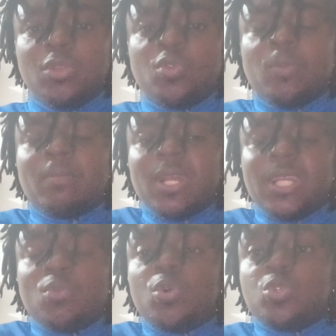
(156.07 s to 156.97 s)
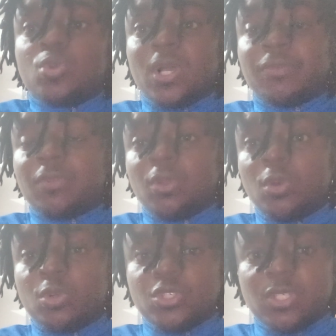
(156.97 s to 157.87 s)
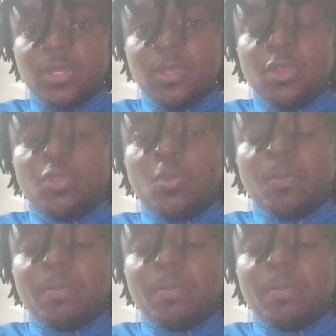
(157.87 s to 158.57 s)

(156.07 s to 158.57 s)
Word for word: no matter what you have lost, no